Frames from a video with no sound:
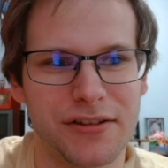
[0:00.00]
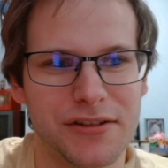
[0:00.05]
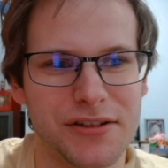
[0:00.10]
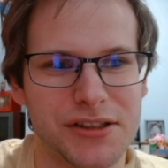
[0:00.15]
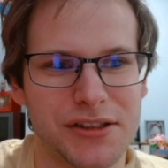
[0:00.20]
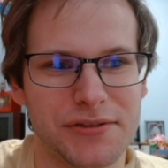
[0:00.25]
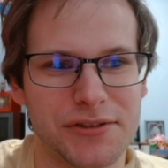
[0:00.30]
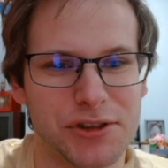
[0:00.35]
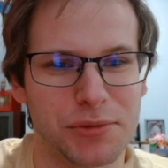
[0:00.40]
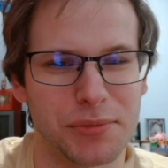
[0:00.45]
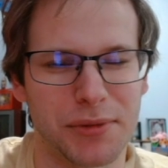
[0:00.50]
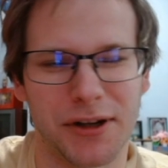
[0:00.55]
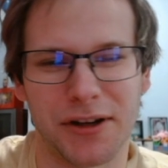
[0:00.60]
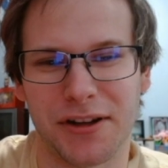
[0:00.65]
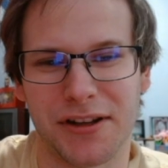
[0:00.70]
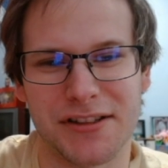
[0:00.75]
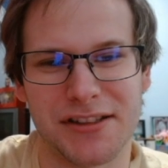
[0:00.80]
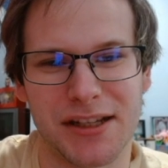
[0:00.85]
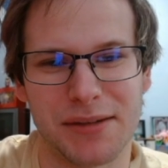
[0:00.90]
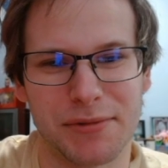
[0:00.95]
is if Super
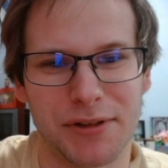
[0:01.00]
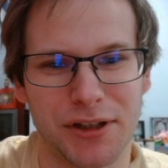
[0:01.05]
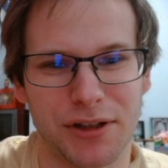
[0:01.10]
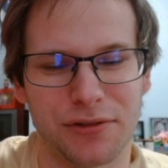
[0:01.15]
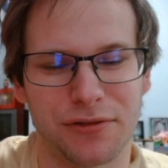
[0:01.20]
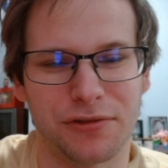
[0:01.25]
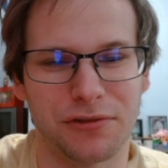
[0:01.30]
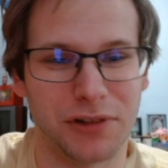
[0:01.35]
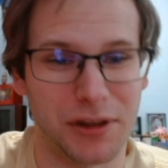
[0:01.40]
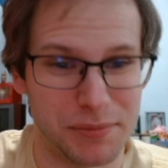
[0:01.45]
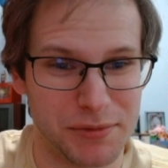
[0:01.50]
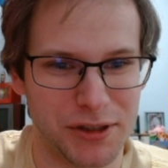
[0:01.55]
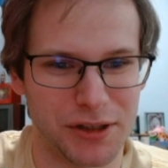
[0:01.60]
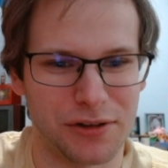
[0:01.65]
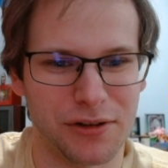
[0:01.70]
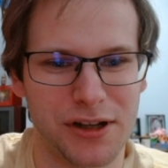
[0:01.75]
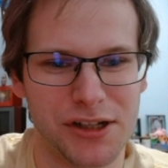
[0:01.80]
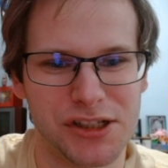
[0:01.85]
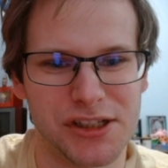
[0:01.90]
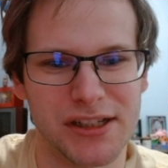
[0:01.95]
Ducky is able to go flip
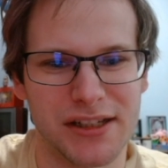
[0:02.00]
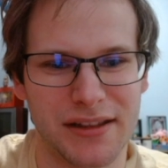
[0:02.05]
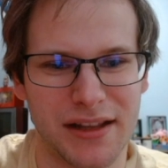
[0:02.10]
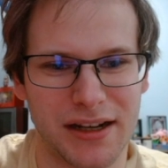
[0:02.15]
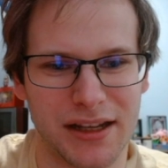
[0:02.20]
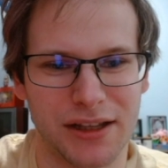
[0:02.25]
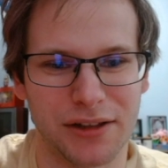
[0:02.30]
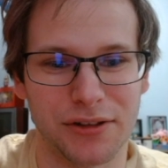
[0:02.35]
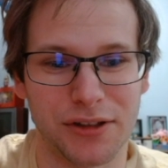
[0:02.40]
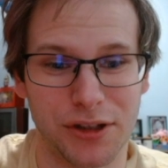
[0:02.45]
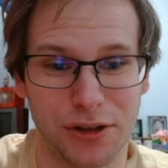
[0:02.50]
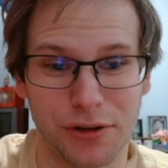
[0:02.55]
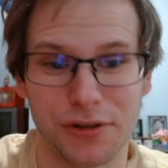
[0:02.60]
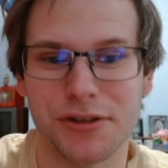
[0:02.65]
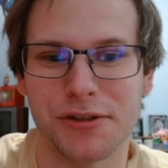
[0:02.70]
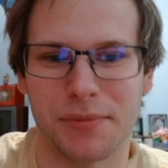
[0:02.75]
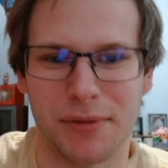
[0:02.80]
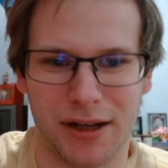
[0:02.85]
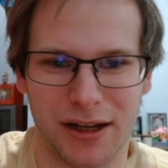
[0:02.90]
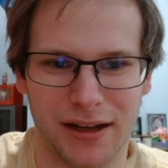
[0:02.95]
Dakoichi and then kill your
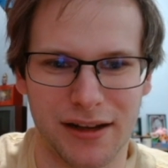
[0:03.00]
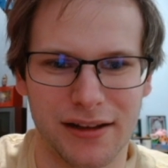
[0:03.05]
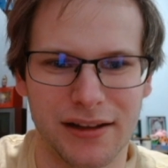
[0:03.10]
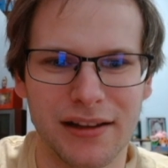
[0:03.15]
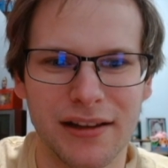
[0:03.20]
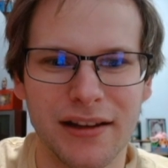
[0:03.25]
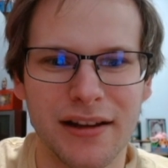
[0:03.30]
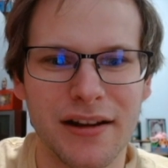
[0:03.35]
Spy.